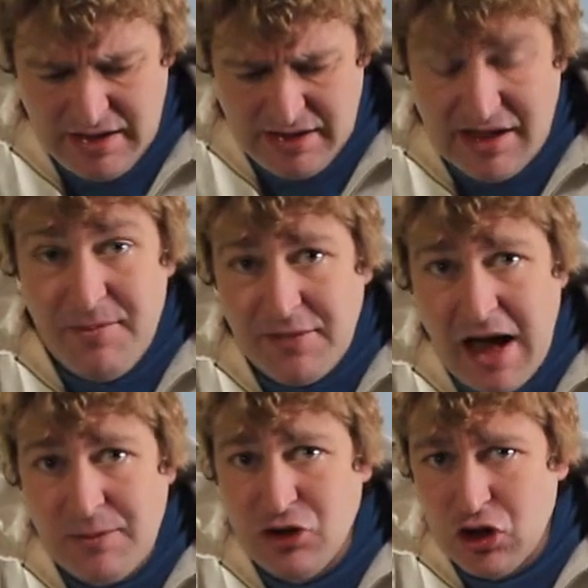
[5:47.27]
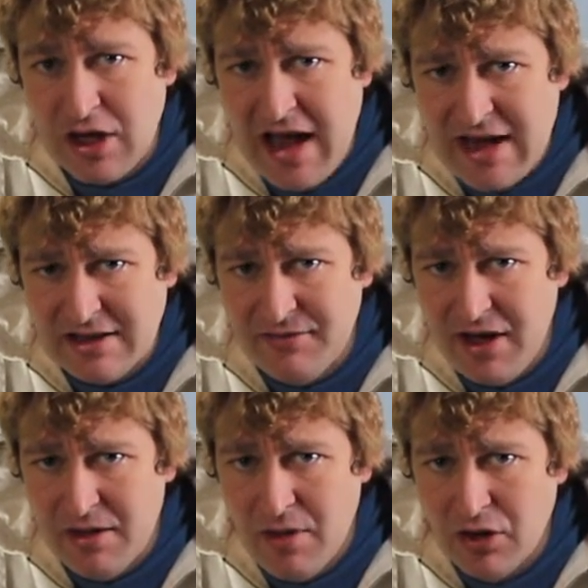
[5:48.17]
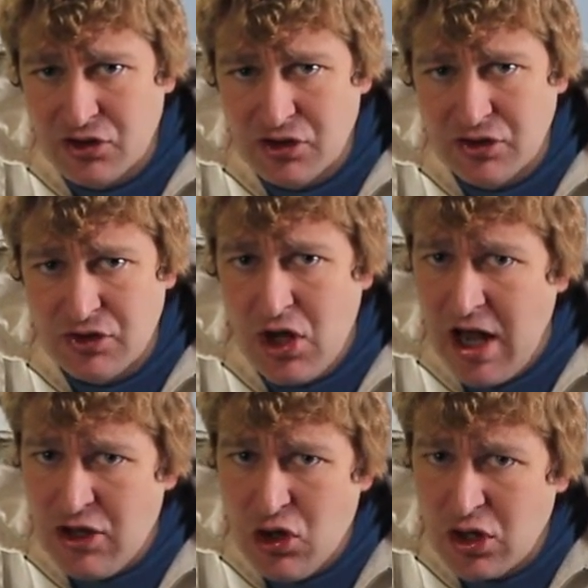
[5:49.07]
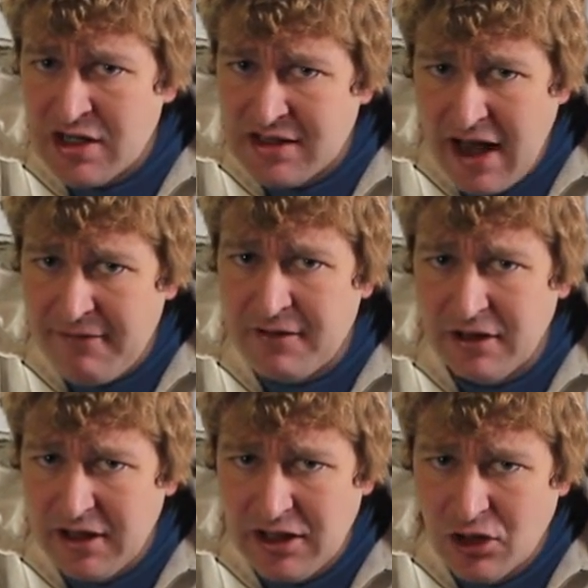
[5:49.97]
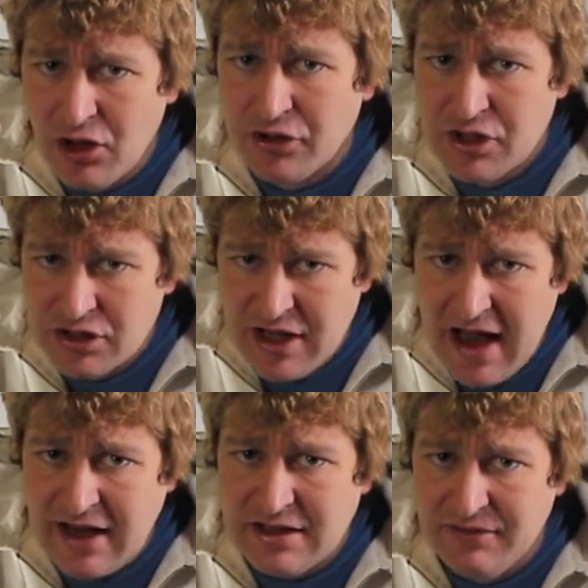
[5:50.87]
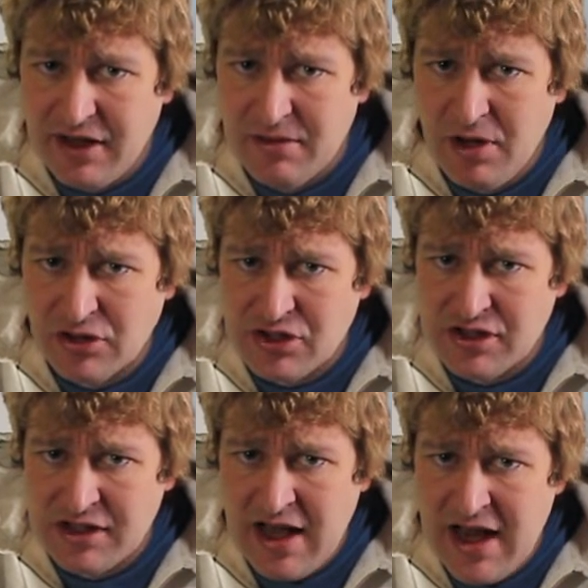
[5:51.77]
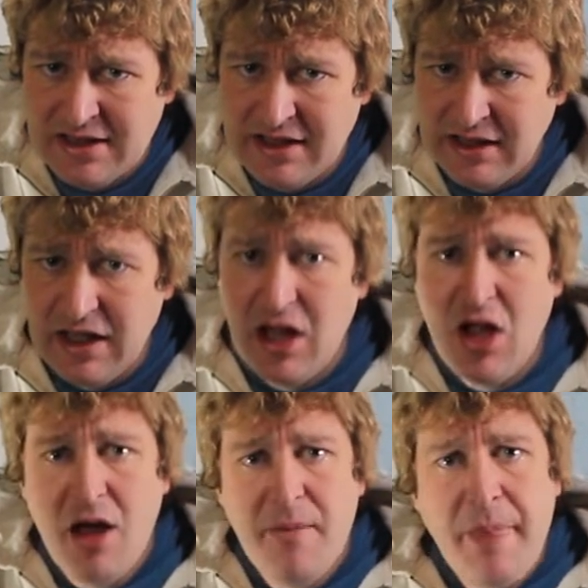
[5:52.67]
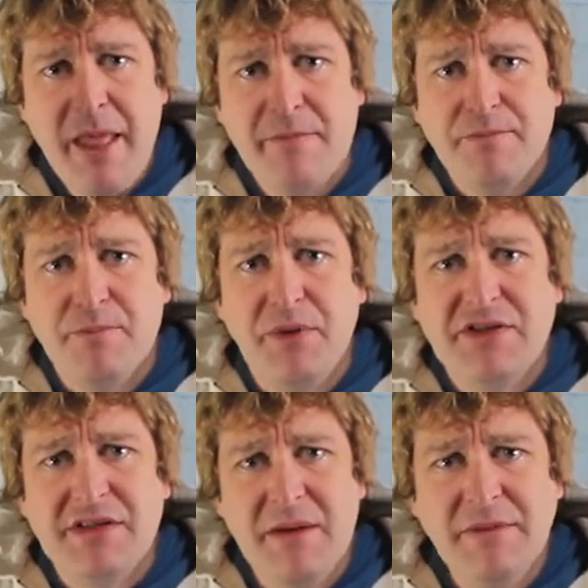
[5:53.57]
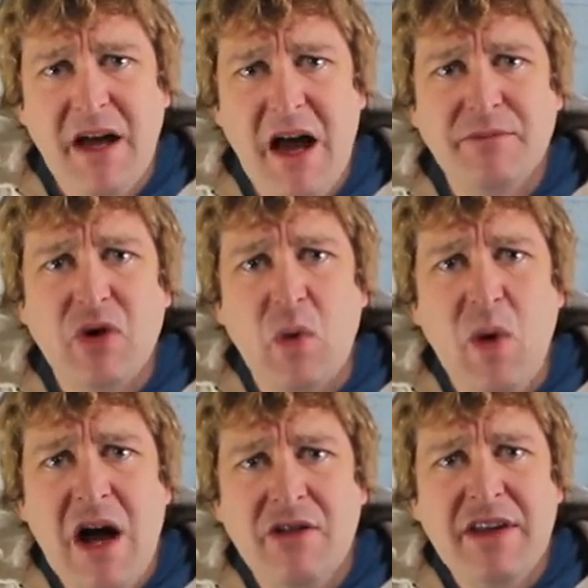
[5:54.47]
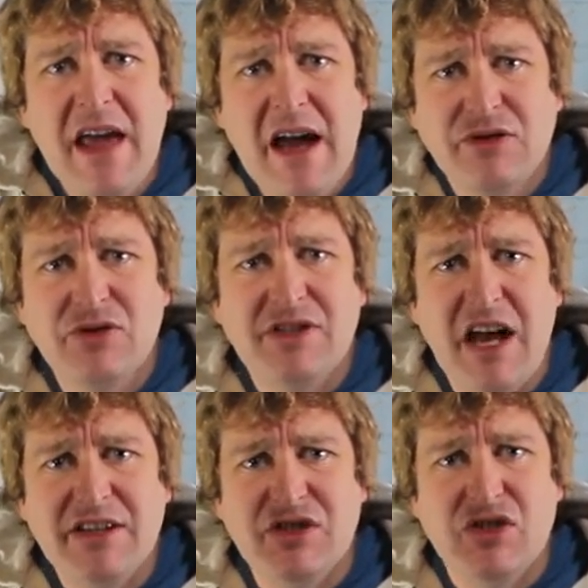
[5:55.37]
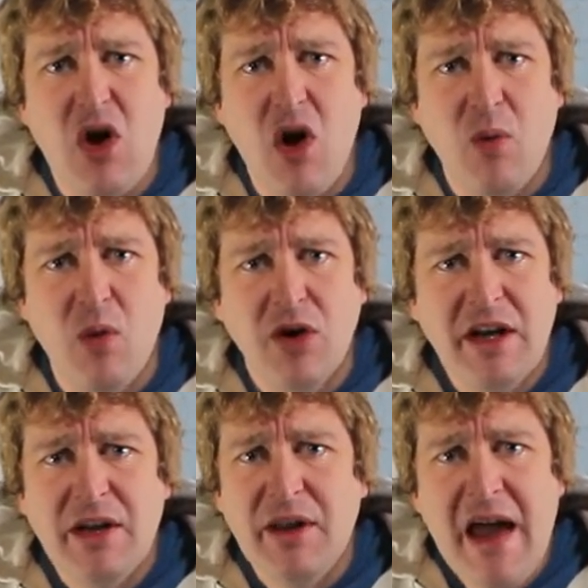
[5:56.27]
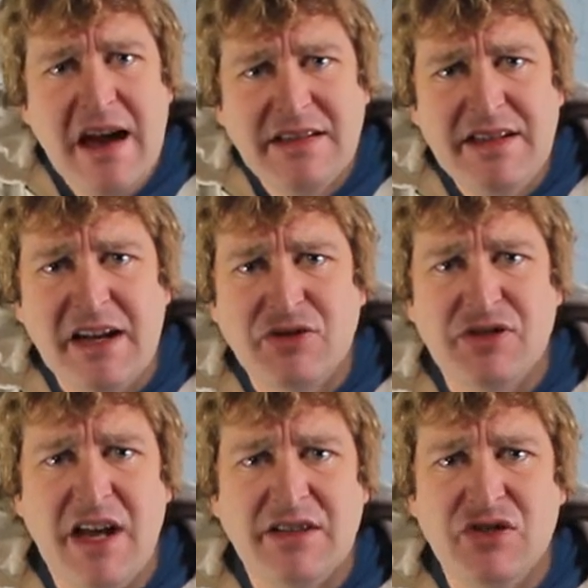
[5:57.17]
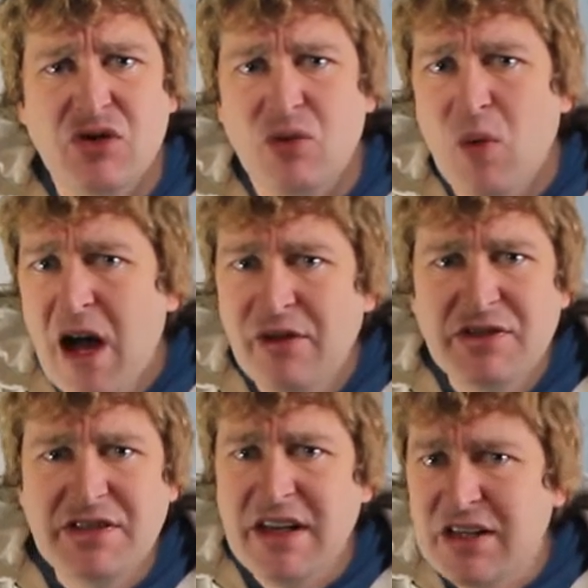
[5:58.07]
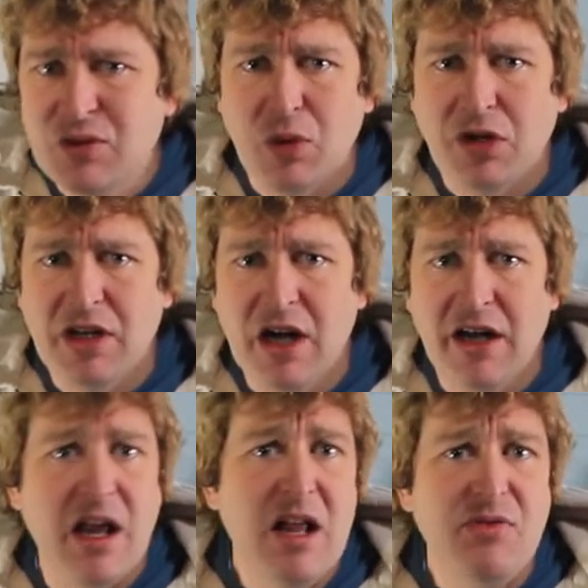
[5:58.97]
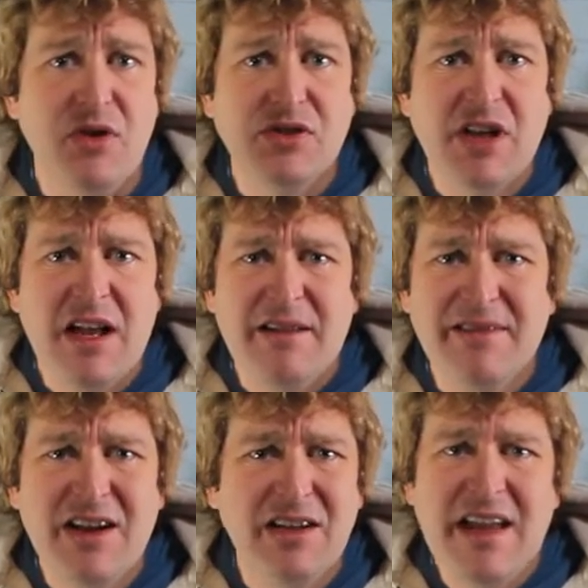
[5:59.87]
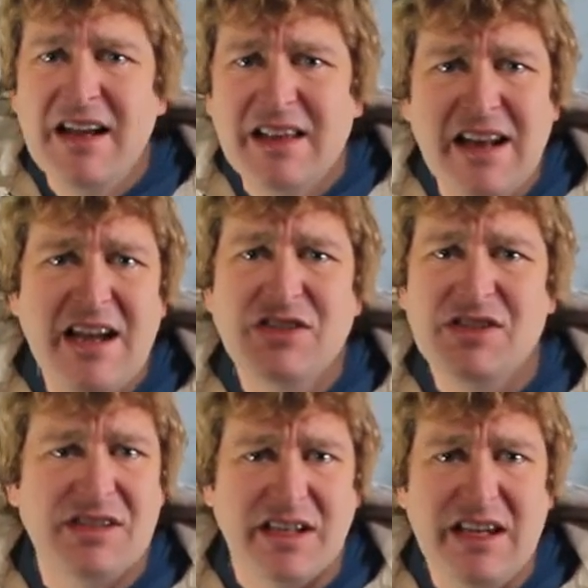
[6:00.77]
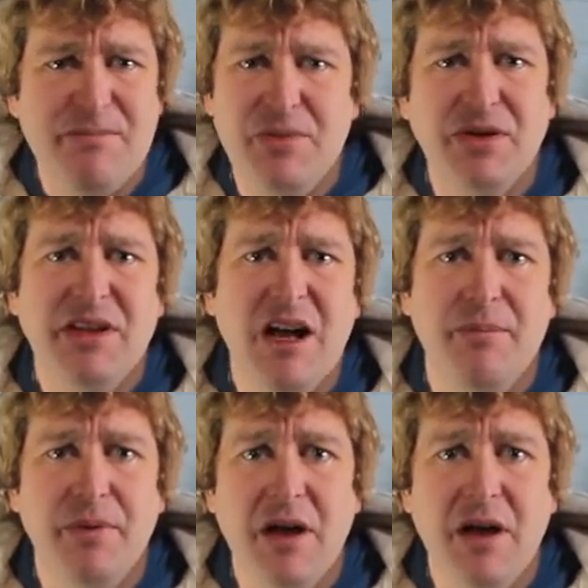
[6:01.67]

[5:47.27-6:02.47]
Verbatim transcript: sometimes you can activate emotions, and you can definitely learn to activate emotions in acting. But sometimes while the exercises are working, the acting exercises, or while the scene's working on, there's little inclinations that keep building up.